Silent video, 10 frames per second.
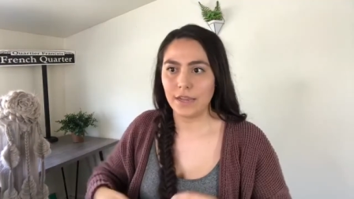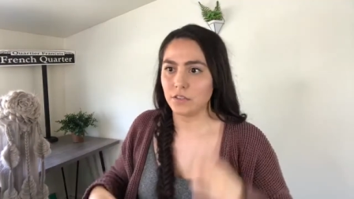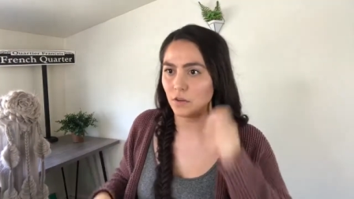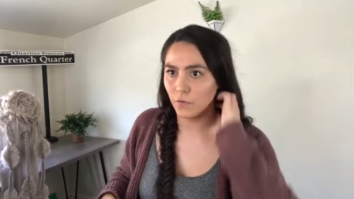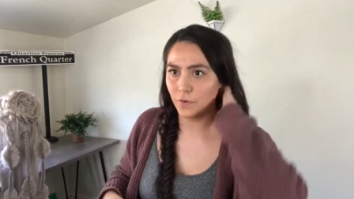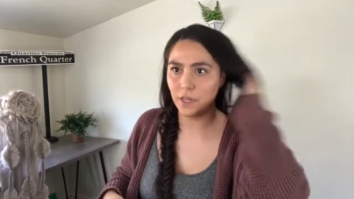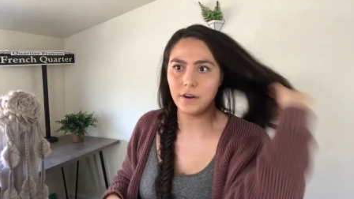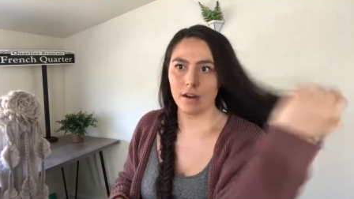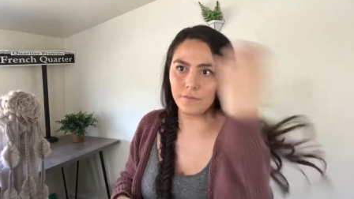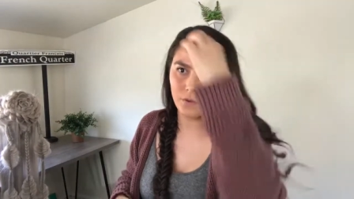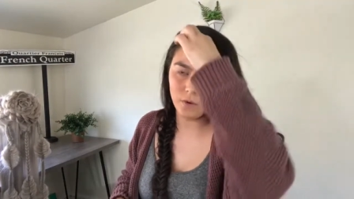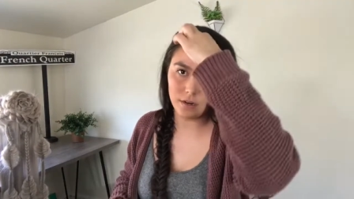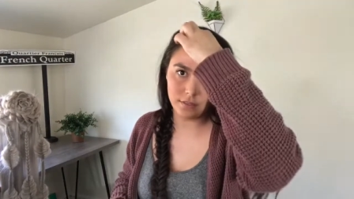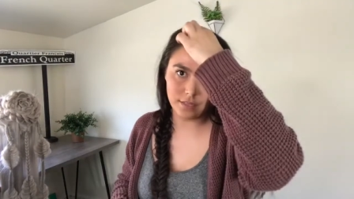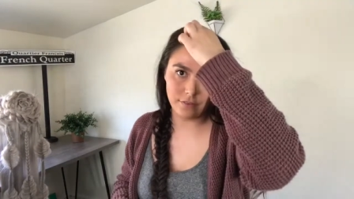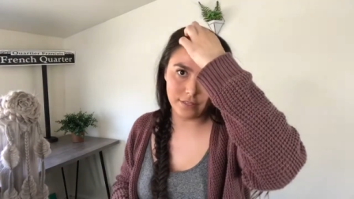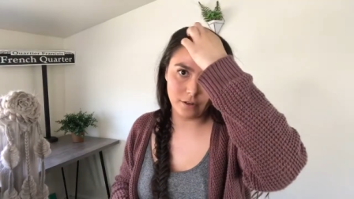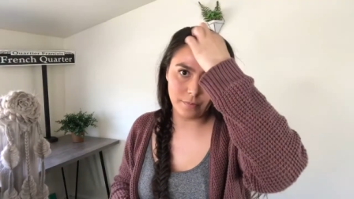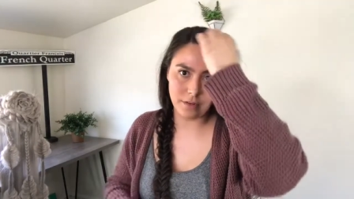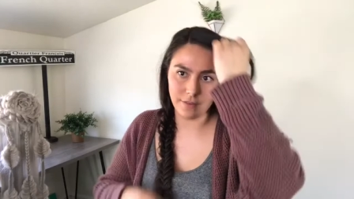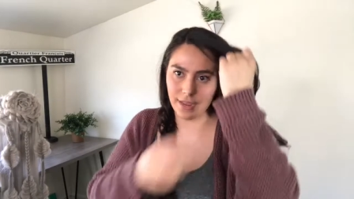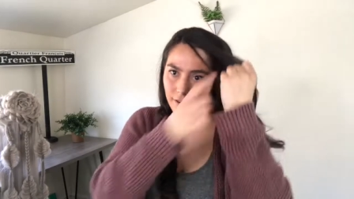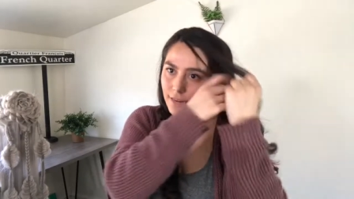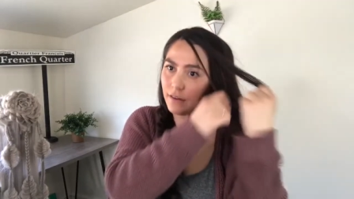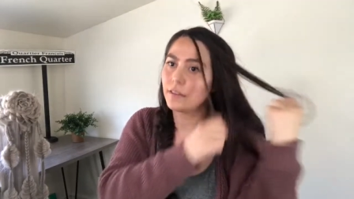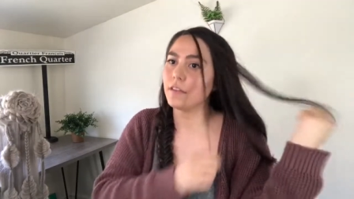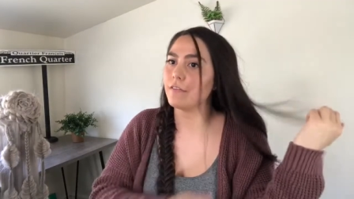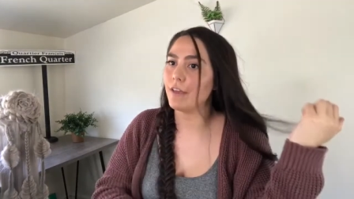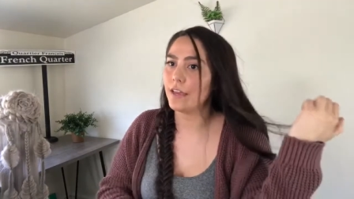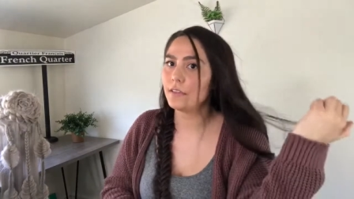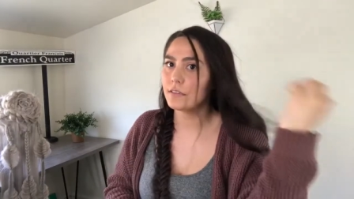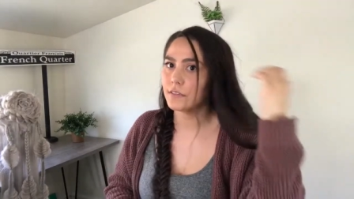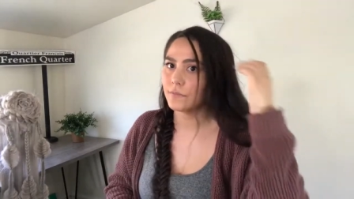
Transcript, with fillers: so figure out if you want to leave a little bit of hair down in the face.